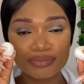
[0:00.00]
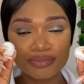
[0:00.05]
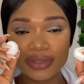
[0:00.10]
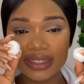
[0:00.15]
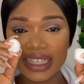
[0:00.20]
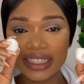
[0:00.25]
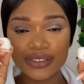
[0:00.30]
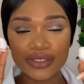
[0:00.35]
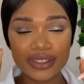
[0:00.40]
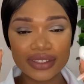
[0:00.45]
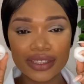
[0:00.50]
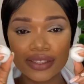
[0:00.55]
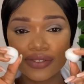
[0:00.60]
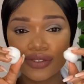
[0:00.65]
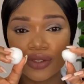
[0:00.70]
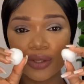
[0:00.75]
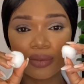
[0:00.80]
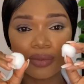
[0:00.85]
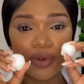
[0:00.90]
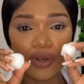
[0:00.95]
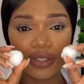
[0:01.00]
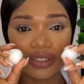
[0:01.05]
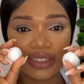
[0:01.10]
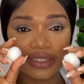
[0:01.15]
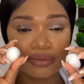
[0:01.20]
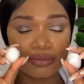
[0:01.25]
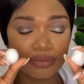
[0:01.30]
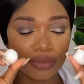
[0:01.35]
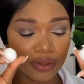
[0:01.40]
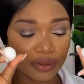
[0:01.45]
get yourself some
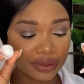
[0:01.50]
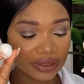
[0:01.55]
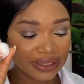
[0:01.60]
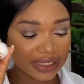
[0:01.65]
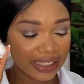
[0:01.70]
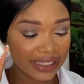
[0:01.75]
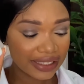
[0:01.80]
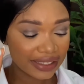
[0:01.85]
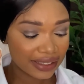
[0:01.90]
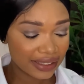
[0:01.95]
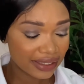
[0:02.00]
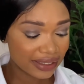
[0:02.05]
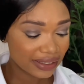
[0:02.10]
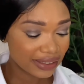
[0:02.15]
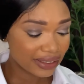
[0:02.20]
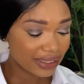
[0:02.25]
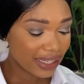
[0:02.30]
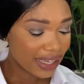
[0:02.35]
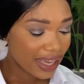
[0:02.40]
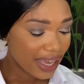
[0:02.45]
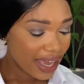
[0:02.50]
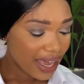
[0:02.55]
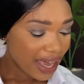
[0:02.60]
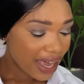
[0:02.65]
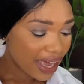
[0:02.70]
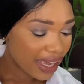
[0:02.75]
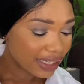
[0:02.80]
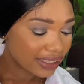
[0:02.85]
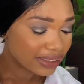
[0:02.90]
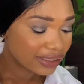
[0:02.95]
cotton balls like this,
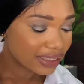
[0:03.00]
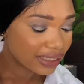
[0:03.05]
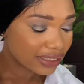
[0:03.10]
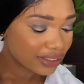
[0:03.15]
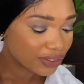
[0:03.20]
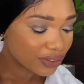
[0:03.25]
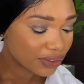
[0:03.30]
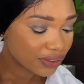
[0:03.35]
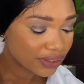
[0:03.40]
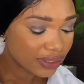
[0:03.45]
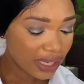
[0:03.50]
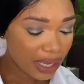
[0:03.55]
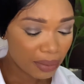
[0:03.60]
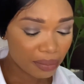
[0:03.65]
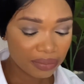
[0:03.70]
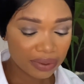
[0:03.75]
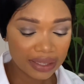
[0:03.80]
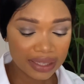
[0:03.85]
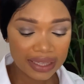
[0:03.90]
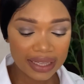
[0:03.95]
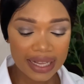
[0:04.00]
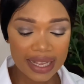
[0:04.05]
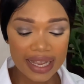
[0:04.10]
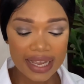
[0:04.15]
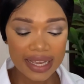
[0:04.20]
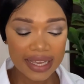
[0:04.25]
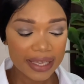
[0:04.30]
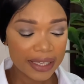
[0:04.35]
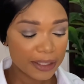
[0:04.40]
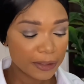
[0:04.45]
and then just
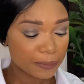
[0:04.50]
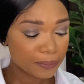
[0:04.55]
apply,